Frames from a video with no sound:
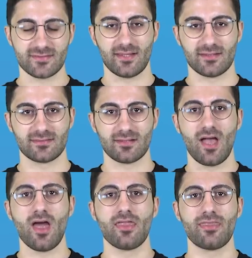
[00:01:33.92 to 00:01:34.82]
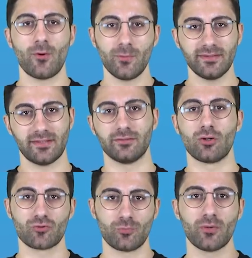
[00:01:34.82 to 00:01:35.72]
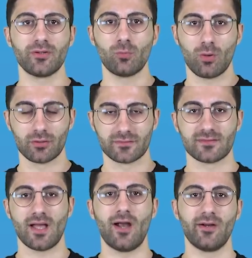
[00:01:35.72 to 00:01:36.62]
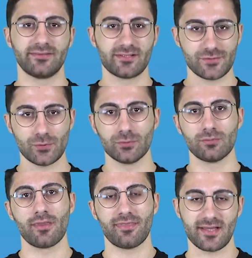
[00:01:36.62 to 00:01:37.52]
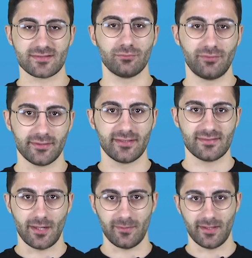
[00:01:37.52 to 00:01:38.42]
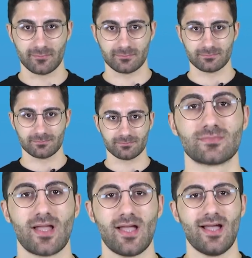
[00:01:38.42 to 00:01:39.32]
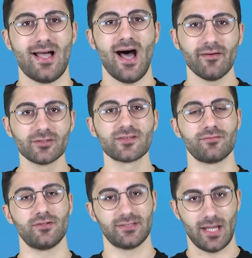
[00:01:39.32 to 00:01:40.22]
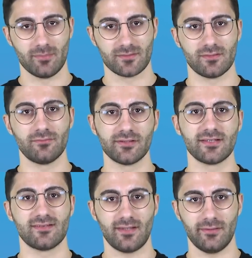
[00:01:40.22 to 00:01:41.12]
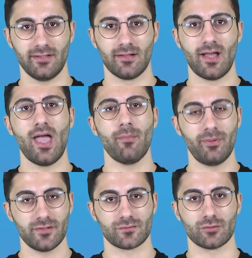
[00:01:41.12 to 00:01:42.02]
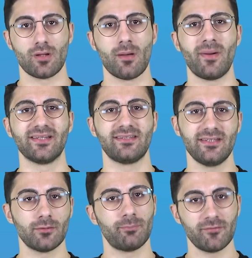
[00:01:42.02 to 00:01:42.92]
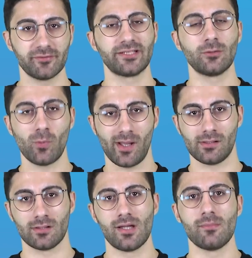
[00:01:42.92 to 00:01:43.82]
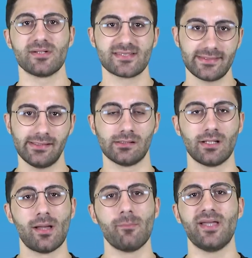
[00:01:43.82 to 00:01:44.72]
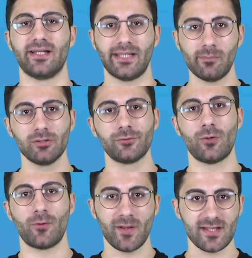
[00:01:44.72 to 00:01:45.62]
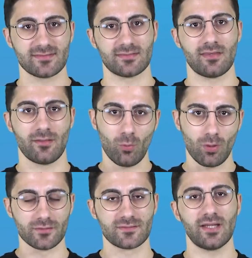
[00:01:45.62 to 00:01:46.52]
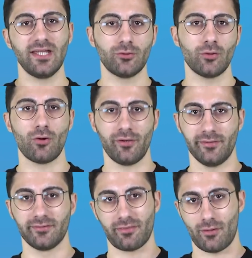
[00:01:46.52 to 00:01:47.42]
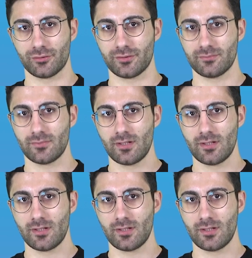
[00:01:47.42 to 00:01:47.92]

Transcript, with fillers: instance, the written or spoken words are understood thanks to Wernicke's area. After severe damage in Wernicke's area, a person might hear perfectly well, but still be unable to arrange the words into coherent thought.